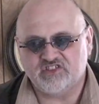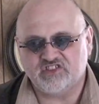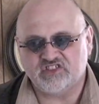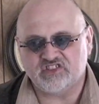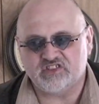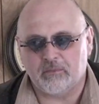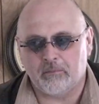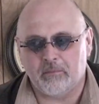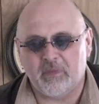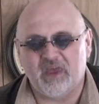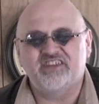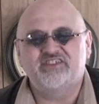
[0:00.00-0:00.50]

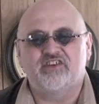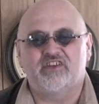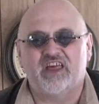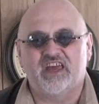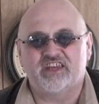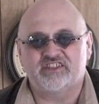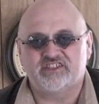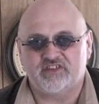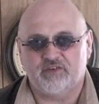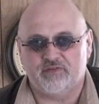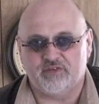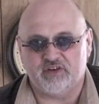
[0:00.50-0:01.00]
Mental
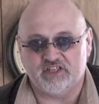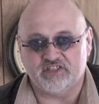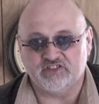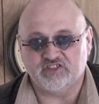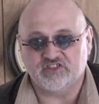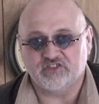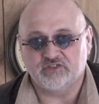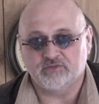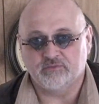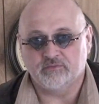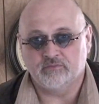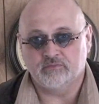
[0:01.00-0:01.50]
activities.
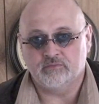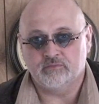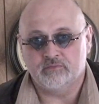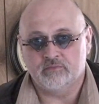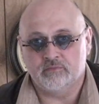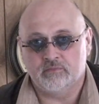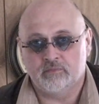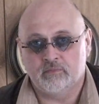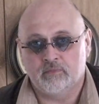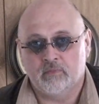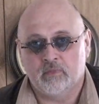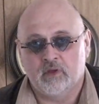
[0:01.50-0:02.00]

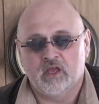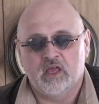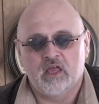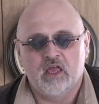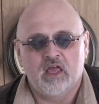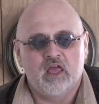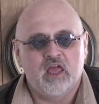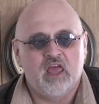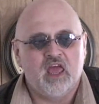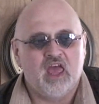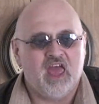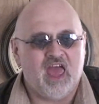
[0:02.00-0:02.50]

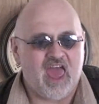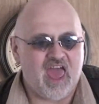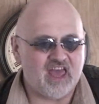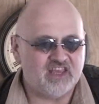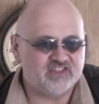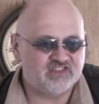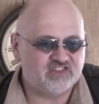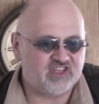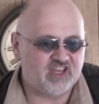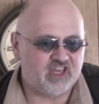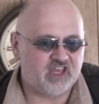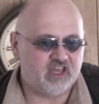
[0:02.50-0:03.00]

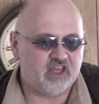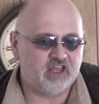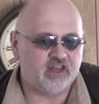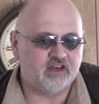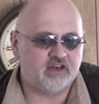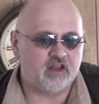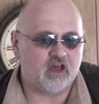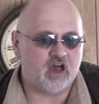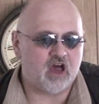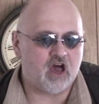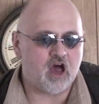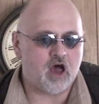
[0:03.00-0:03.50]
As in,
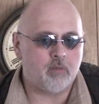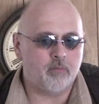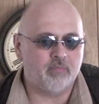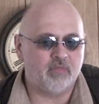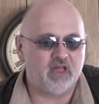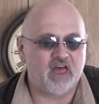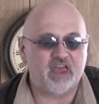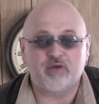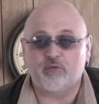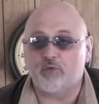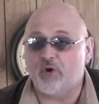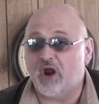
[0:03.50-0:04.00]

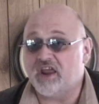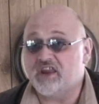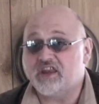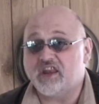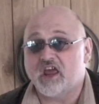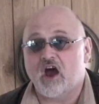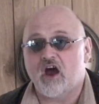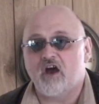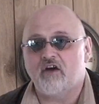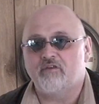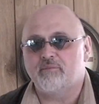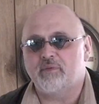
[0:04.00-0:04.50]
like right
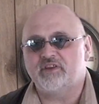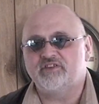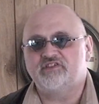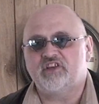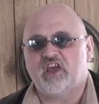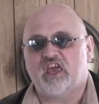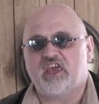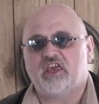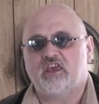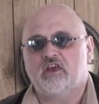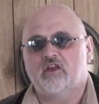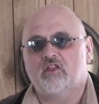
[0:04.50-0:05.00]
now I've been
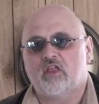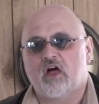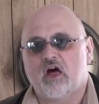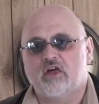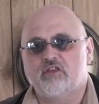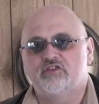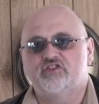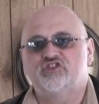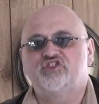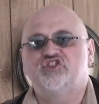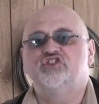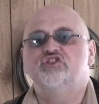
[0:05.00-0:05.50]
taking a lot of
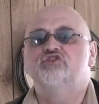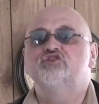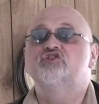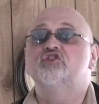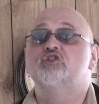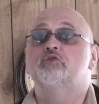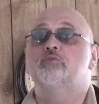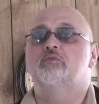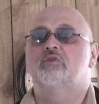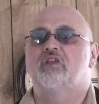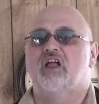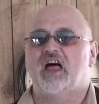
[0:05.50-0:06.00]
those
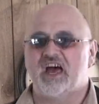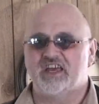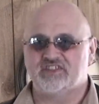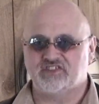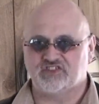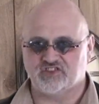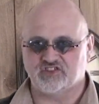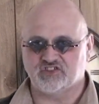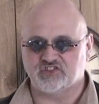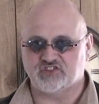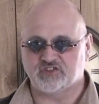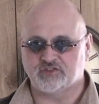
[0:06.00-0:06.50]
YouTube
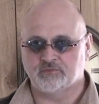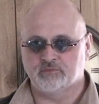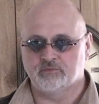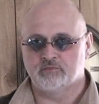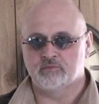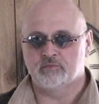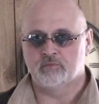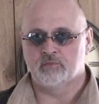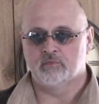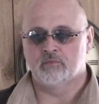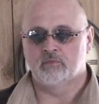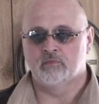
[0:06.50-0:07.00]
classes
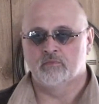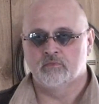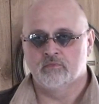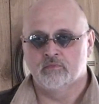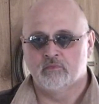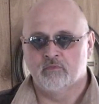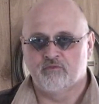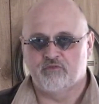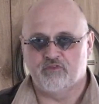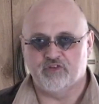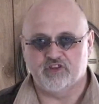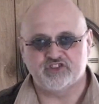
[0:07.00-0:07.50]

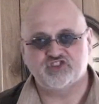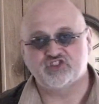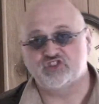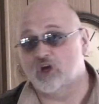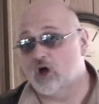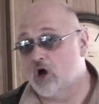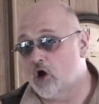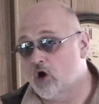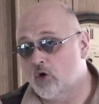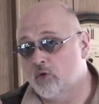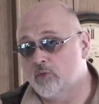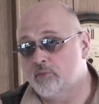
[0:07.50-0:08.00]
for the
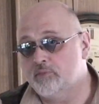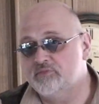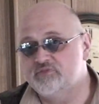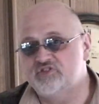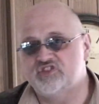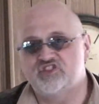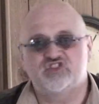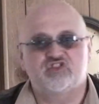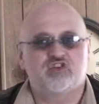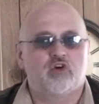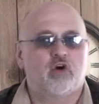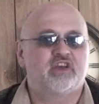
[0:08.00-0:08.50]
show,
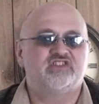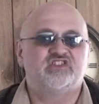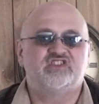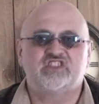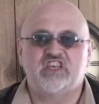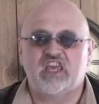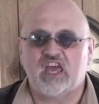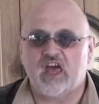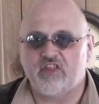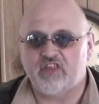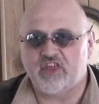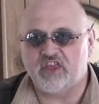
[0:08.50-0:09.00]
so I can see
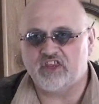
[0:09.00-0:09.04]
how they